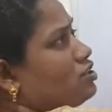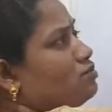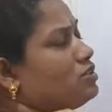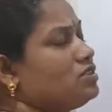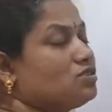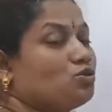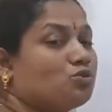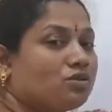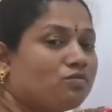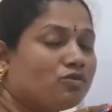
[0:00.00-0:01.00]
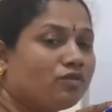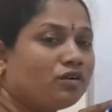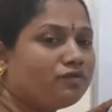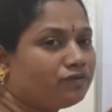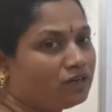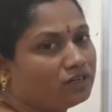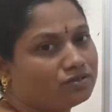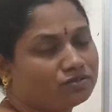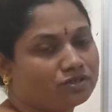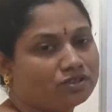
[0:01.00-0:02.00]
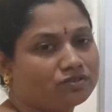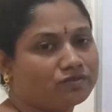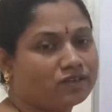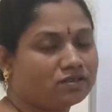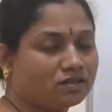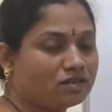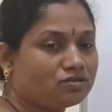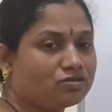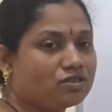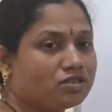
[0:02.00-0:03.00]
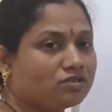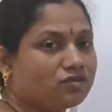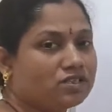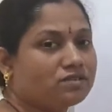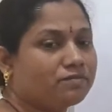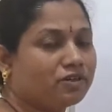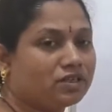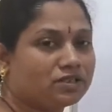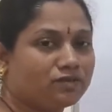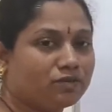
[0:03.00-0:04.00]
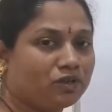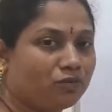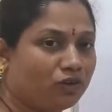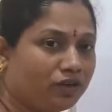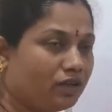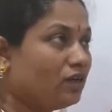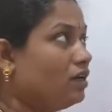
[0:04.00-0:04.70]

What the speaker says: means to removal of nitrogenous waste products from the body.